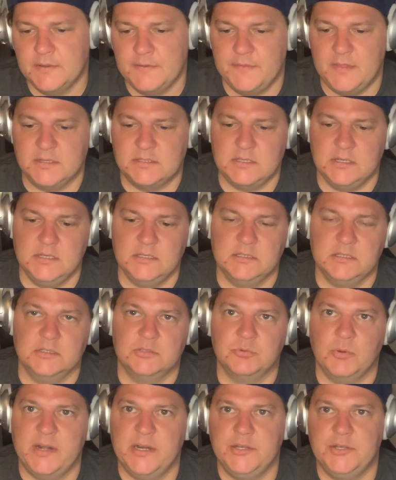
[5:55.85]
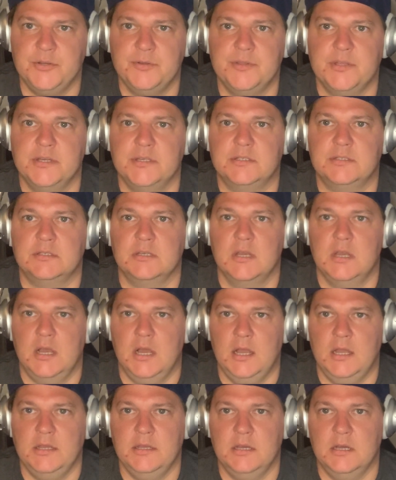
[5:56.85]
That's the easiest way to do this.
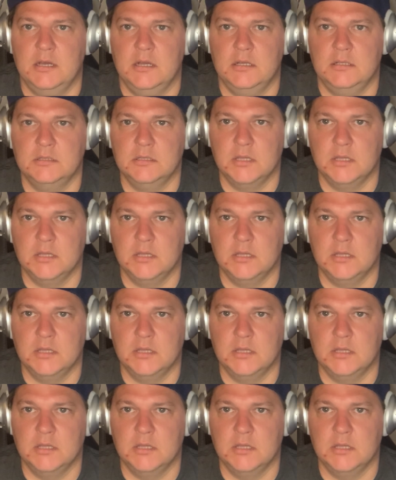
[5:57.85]
I